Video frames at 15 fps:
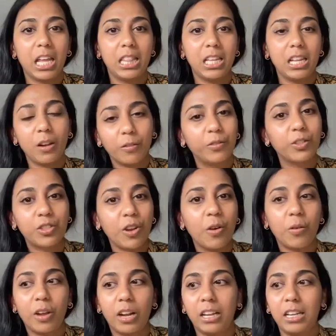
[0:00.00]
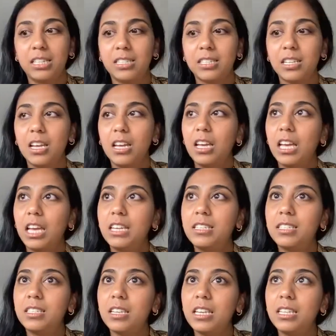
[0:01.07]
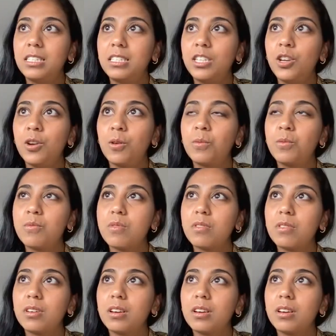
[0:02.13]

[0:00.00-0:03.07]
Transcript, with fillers: and they love the show and it's it's it's you know